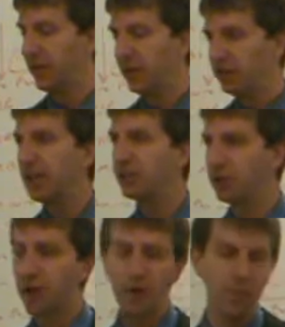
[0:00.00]

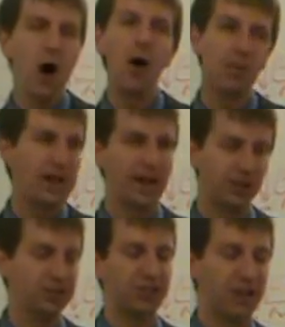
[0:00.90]
chances, or your mom might
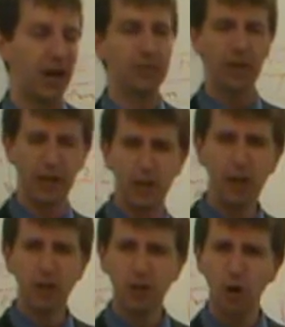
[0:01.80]
actually sit down and be like,
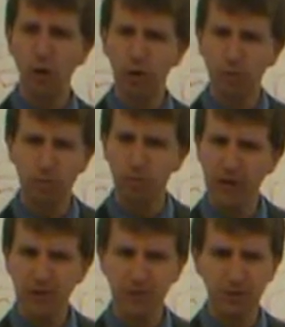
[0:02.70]
so what
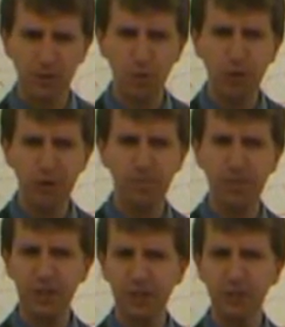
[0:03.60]
are
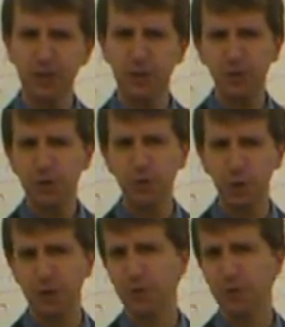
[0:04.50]
PCBs used for in the